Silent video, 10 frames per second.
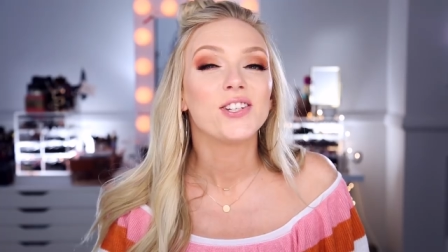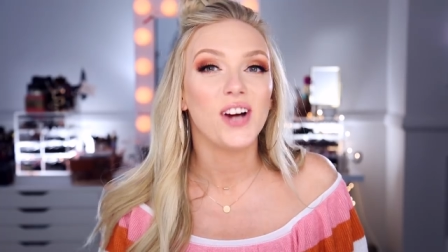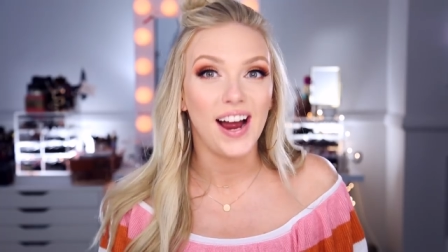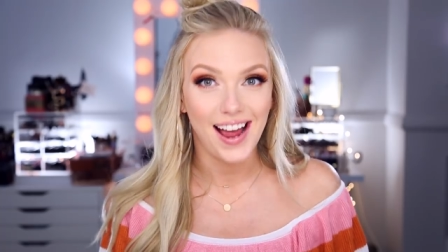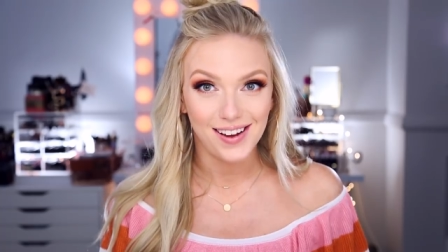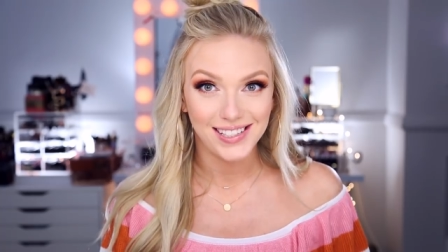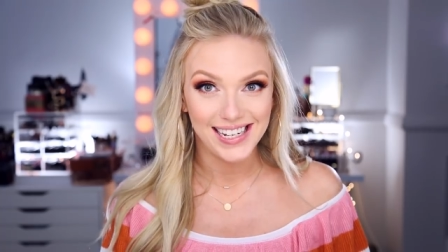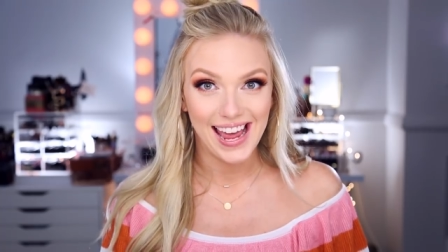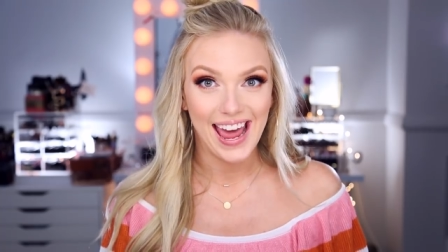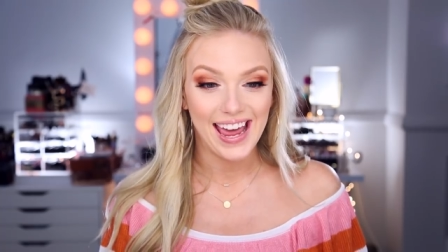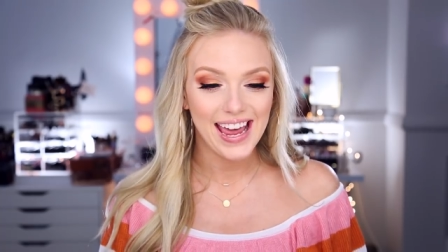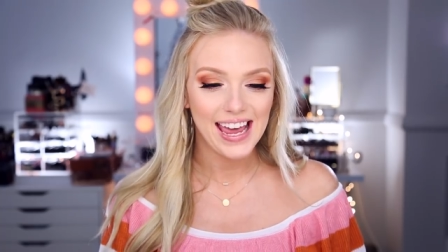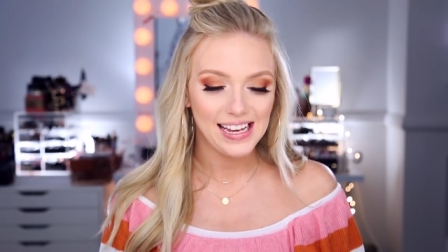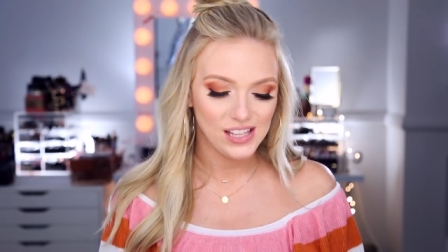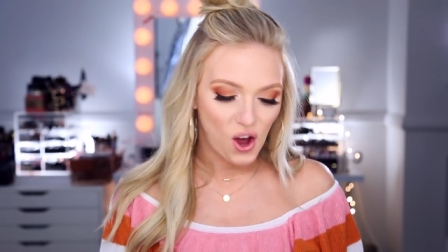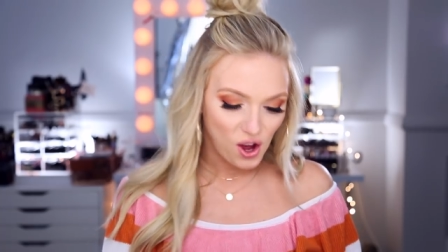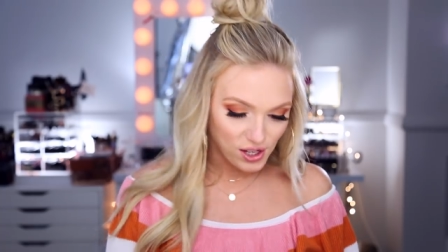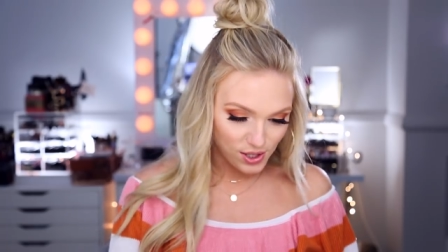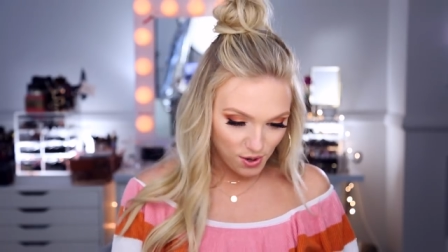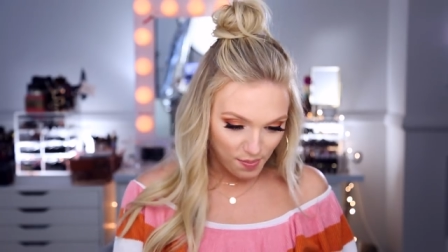try out today is
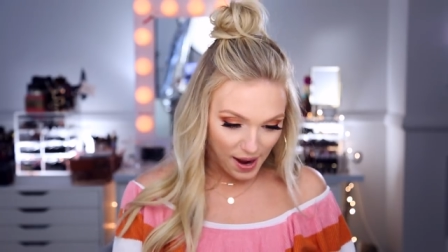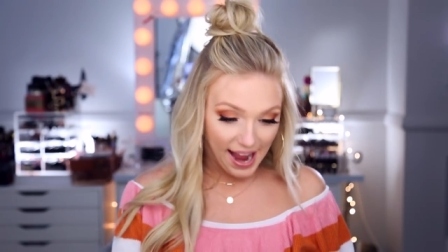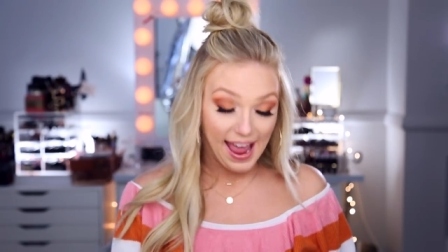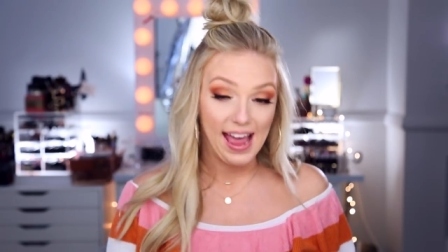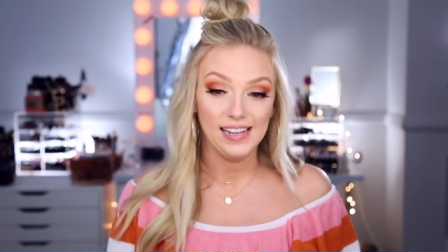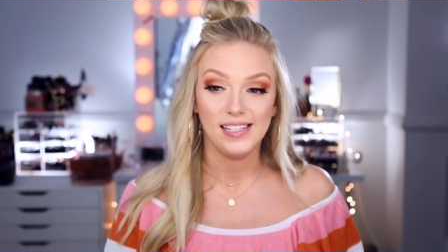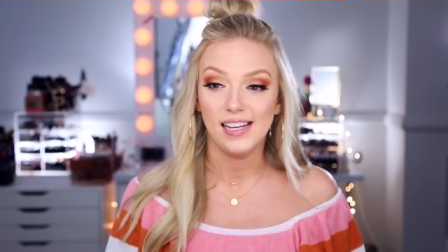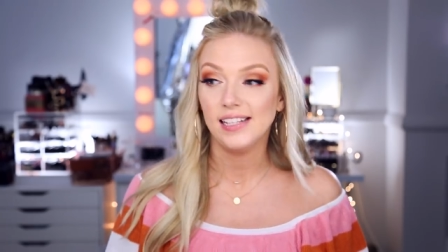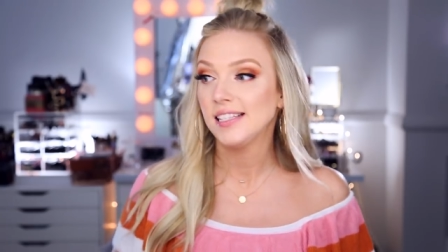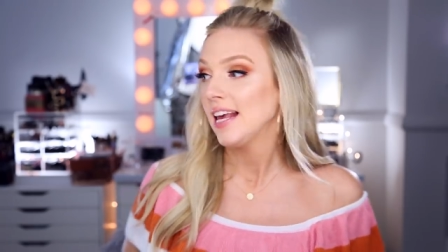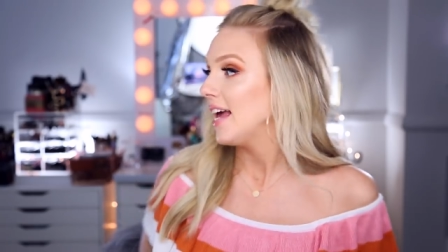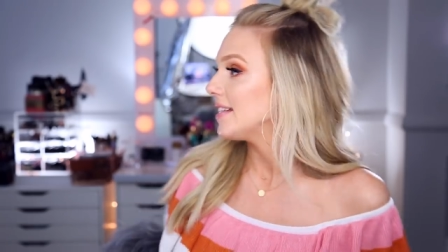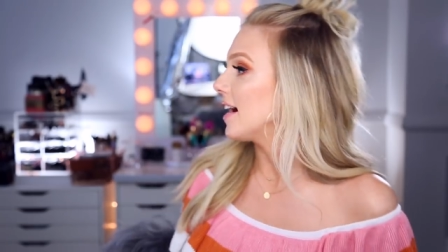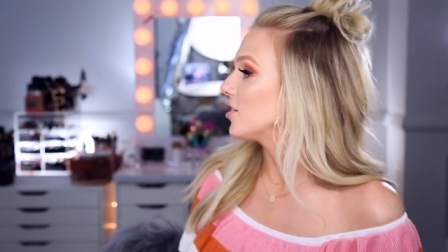also by Essence. It's